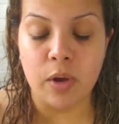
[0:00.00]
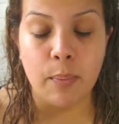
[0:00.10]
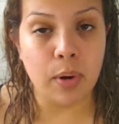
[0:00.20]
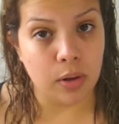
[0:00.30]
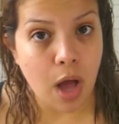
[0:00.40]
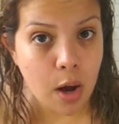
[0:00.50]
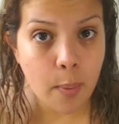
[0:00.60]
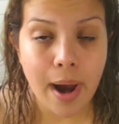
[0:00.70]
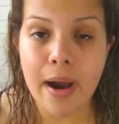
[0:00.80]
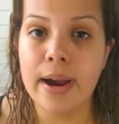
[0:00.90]
Pro
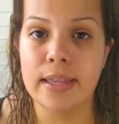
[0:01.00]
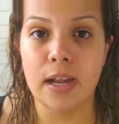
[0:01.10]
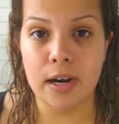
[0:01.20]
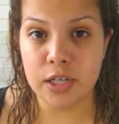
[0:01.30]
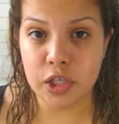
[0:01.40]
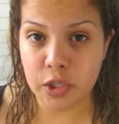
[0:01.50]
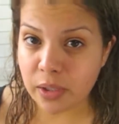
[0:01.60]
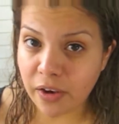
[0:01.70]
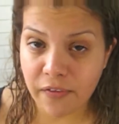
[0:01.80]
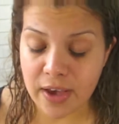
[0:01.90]
Longwear and their
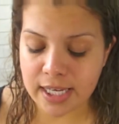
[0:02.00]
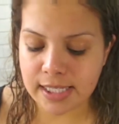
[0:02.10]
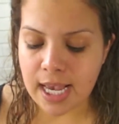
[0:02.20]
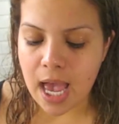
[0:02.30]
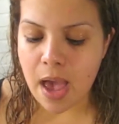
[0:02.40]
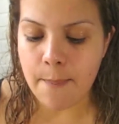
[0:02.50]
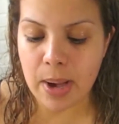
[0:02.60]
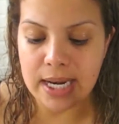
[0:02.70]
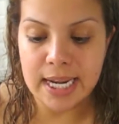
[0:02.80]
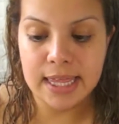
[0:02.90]
Studio Fix,
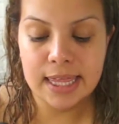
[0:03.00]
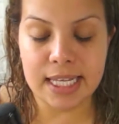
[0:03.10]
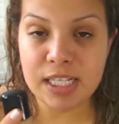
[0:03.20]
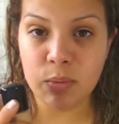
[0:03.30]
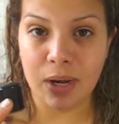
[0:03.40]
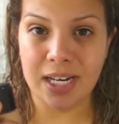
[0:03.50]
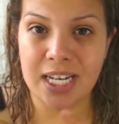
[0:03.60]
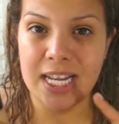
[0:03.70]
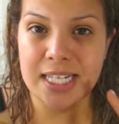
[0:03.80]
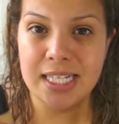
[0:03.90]
but in this
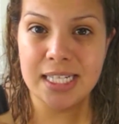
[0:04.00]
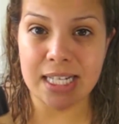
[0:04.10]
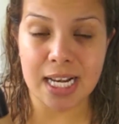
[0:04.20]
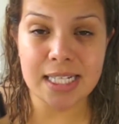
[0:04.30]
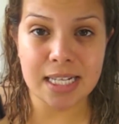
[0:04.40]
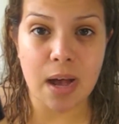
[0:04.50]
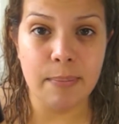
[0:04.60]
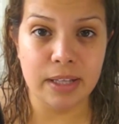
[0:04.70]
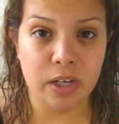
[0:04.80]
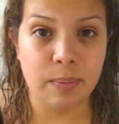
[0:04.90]
one it does
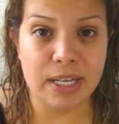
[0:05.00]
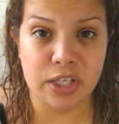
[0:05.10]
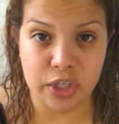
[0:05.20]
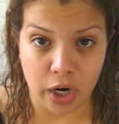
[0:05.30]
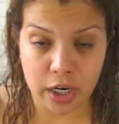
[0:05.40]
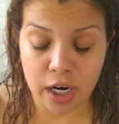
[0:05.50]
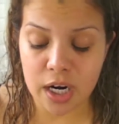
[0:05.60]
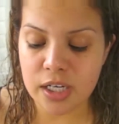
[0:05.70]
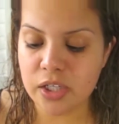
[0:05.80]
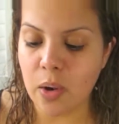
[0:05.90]
come a little bit
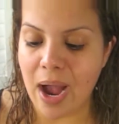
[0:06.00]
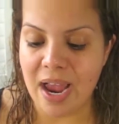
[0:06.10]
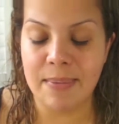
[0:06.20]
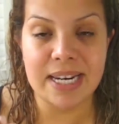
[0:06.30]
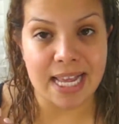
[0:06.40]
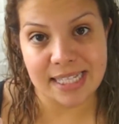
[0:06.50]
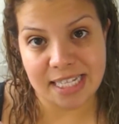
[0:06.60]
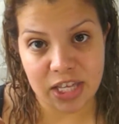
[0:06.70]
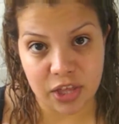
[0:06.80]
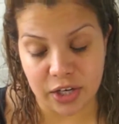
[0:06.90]
darker, so I am an
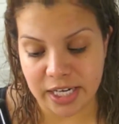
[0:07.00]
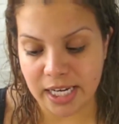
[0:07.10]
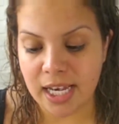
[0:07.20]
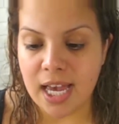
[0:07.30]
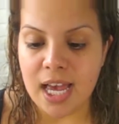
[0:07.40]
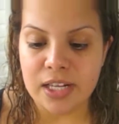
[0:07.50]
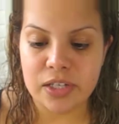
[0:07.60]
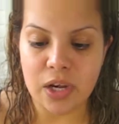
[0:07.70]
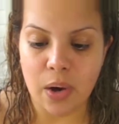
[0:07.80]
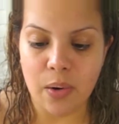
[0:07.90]
NC30.
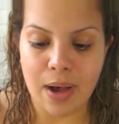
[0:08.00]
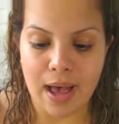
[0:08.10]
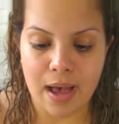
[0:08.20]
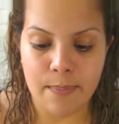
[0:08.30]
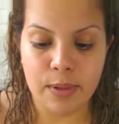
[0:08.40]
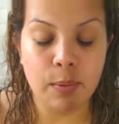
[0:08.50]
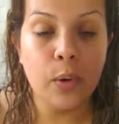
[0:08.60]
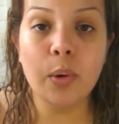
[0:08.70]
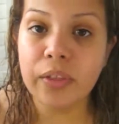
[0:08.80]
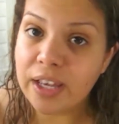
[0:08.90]
So the
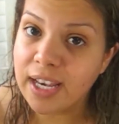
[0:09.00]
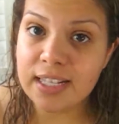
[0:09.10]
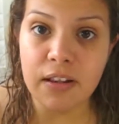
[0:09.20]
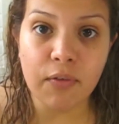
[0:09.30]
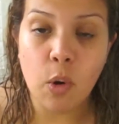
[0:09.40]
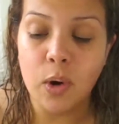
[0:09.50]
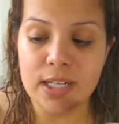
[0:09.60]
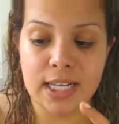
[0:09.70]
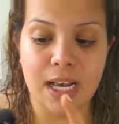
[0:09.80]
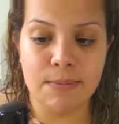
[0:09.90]
cool thing is, of
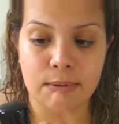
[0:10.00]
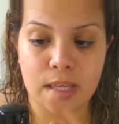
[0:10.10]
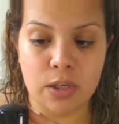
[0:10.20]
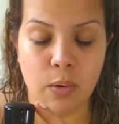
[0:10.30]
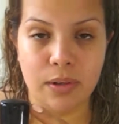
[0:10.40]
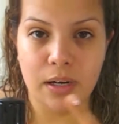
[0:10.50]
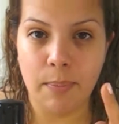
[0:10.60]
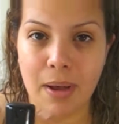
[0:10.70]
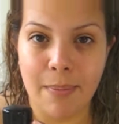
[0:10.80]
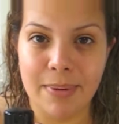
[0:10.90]
course, it comes with its own
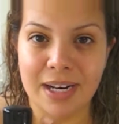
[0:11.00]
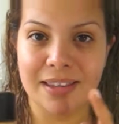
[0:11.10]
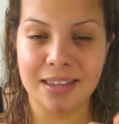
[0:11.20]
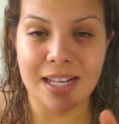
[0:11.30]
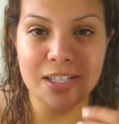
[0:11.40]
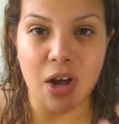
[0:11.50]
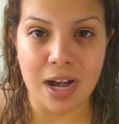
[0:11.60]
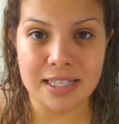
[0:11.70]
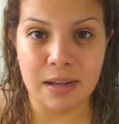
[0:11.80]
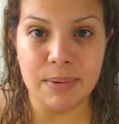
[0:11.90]
little pump, and I think that's
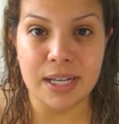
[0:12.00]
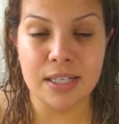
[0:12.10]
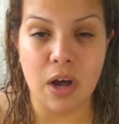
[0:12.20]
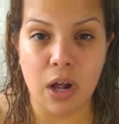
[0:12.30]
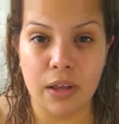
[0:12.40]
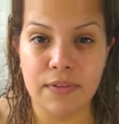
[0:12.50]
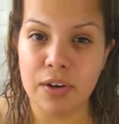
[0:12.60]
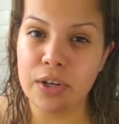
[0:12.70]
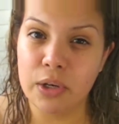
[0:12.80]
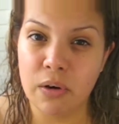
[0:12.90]
awesome because all of
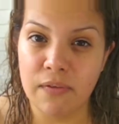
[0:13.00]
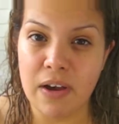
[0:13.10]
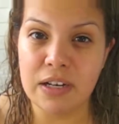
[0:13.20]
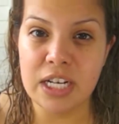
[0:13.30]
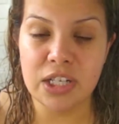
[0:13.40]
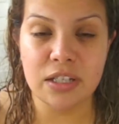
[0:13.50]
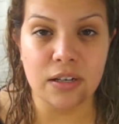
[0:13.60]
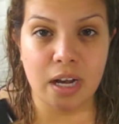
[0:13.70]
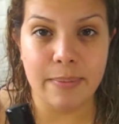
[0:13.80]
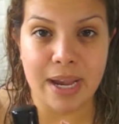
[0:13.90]
their newer foundations
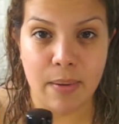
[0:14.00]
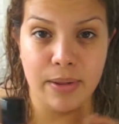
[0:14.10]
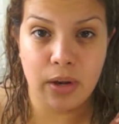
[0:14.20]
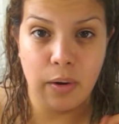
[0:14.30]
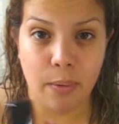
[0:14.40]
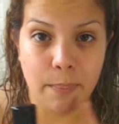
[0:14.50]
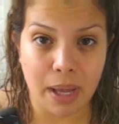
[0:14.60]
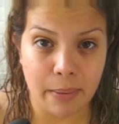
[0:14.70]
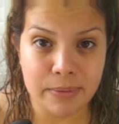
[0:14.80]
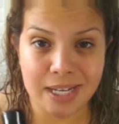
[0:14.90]
are coming out with their own
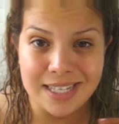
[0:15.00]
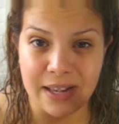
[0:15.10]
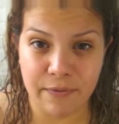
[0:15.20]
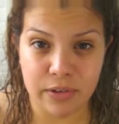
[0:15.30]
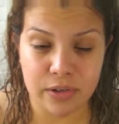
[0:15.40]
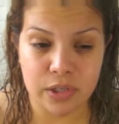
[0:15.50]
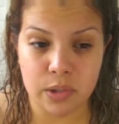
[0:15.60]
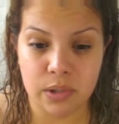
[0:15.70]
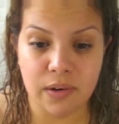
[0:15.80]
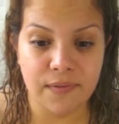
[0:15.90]
pumps except for the
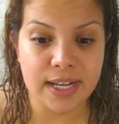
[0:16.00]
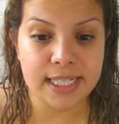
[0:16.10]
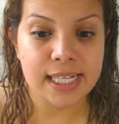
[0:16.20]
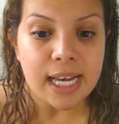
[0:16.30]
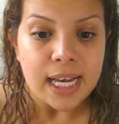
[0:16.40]
Studio Fix.